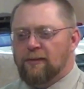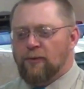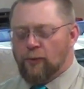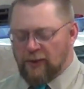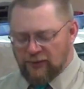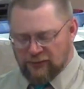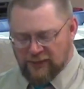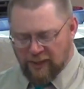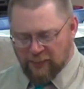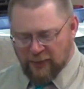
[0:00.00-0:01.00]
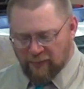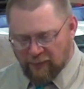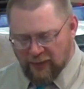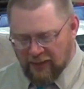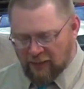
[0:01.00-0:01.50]
But we're going to stop there
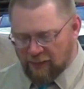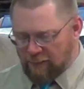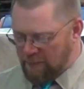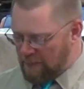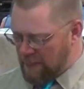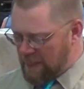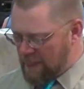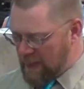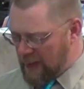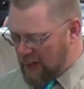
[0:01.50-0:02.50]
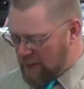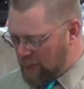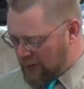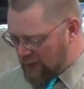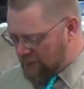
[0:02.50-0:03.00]
for now and
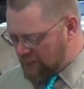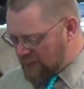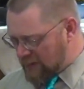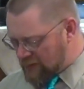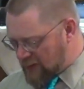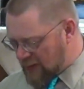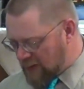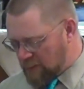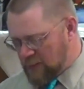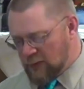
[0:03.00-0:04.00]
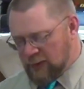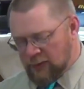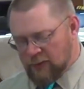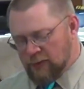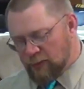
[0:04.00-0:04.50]
pick up next time.
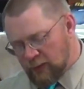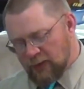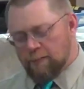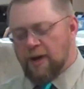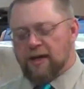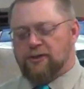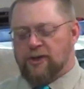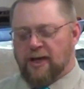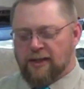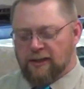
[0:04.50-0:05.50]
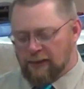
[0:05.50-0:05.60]
We're going to backtrack